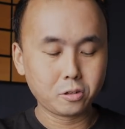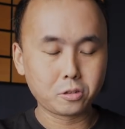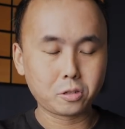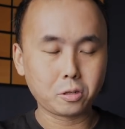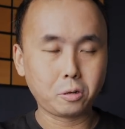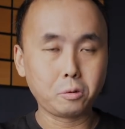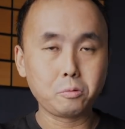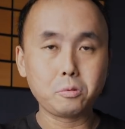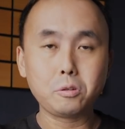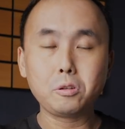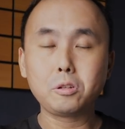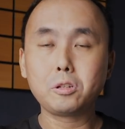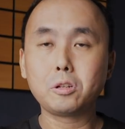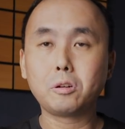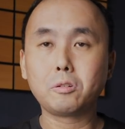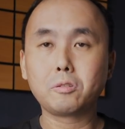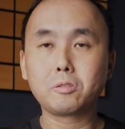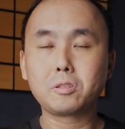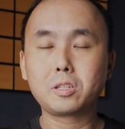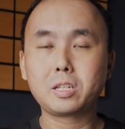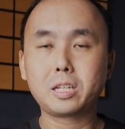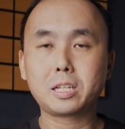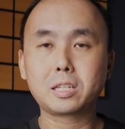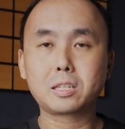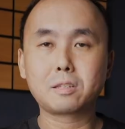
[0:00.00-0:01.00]
So you
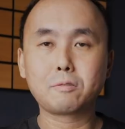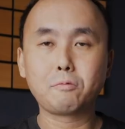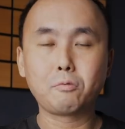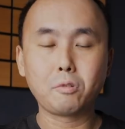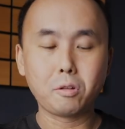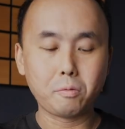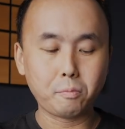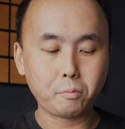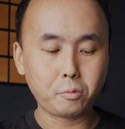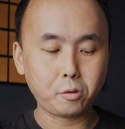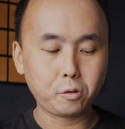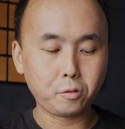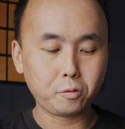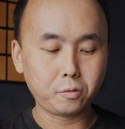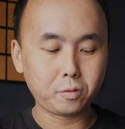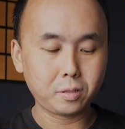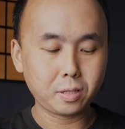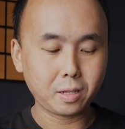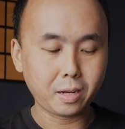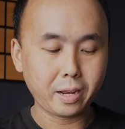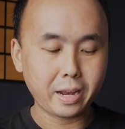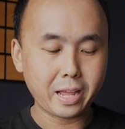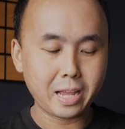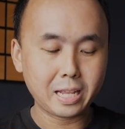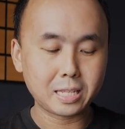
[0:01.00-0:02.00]
don't just remove
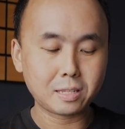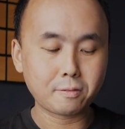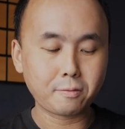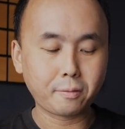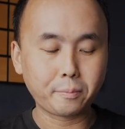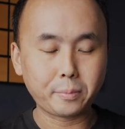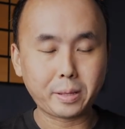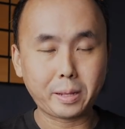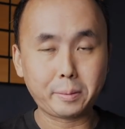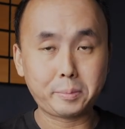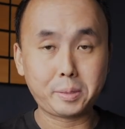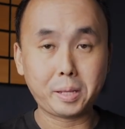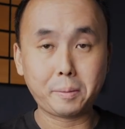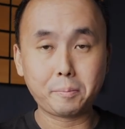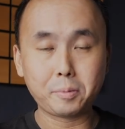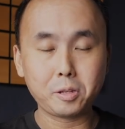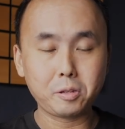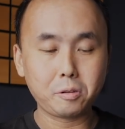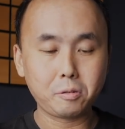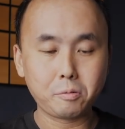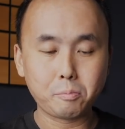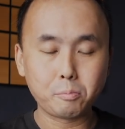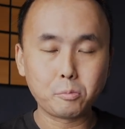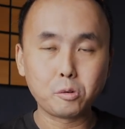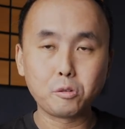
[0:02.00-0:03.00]
the lens from the adapter,
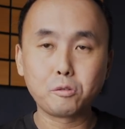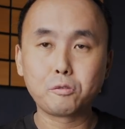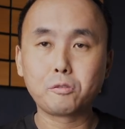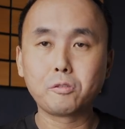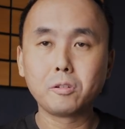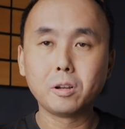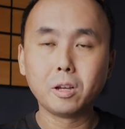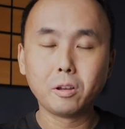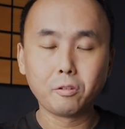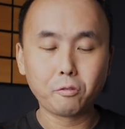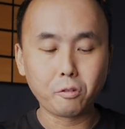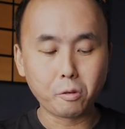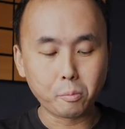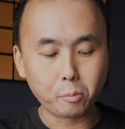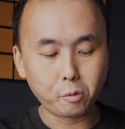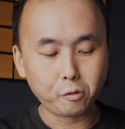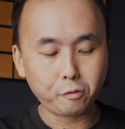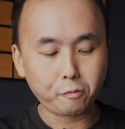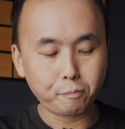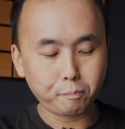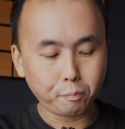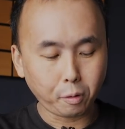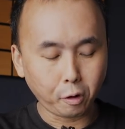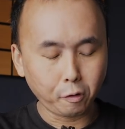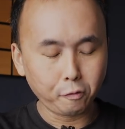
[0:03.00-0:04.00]
you move
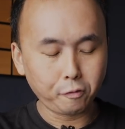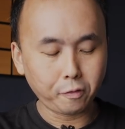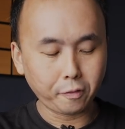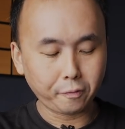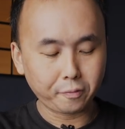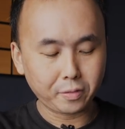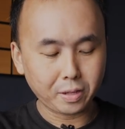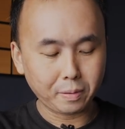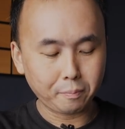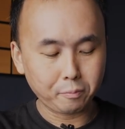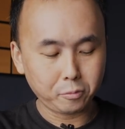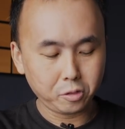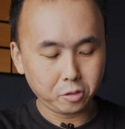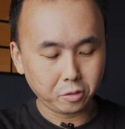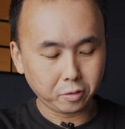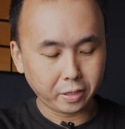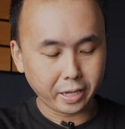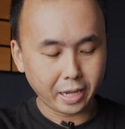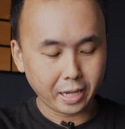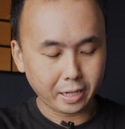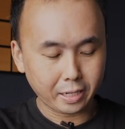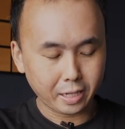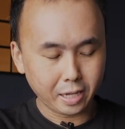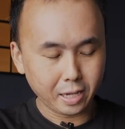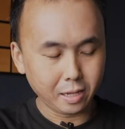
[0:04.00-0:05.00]
remove both of them
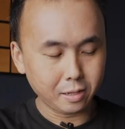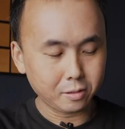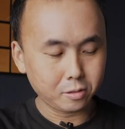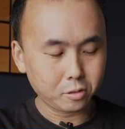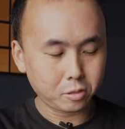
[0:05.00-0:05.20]
together.